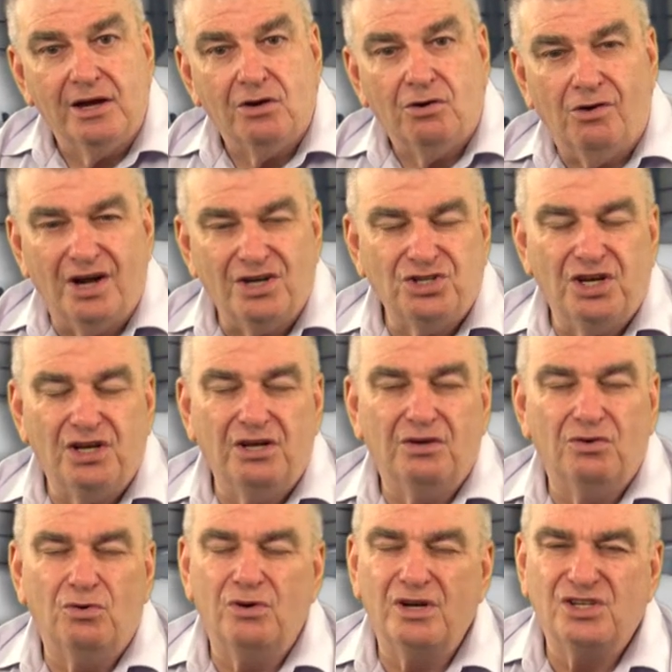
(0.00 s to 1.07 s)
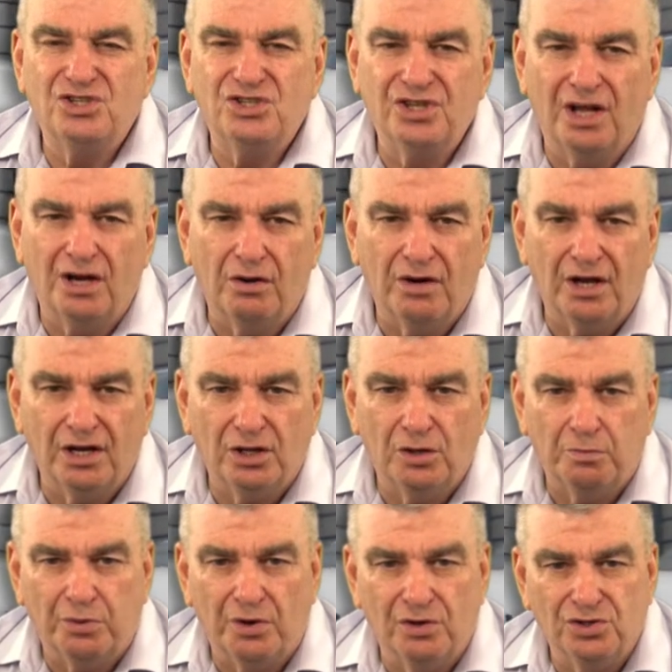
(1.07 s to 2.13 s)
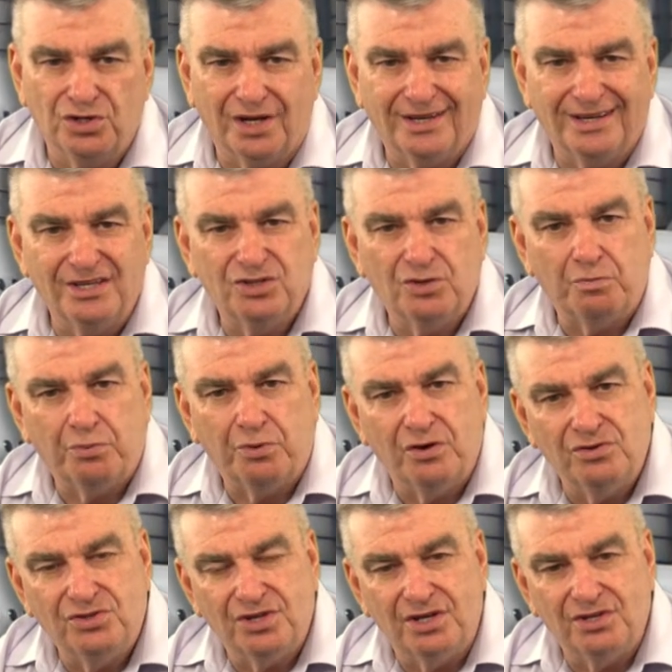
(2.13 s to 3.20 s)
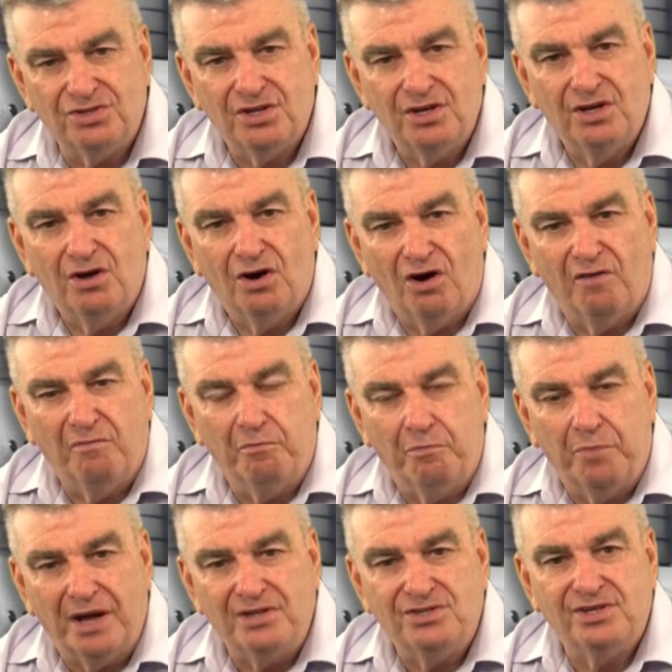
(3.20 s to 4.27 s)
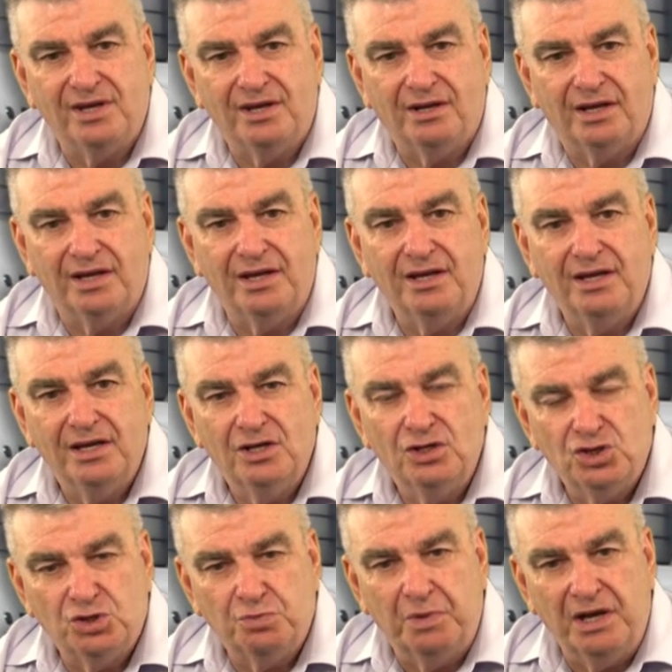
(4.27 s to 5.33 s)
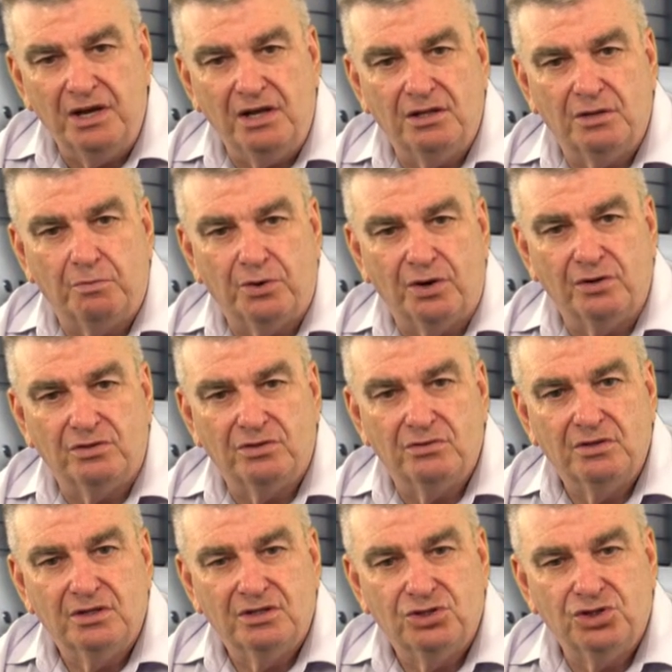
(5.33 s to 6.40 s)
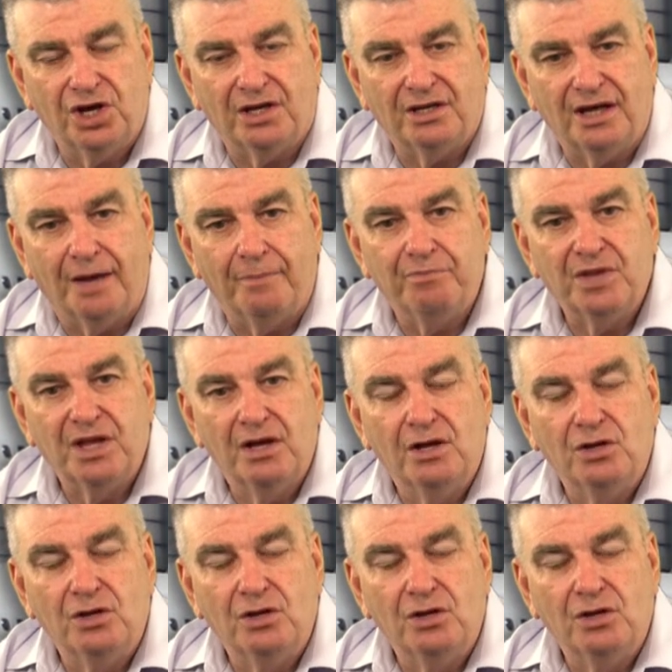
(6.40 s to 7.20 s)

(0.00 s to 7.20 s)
Crashing or accelerating a project is a process of basically speeding the project up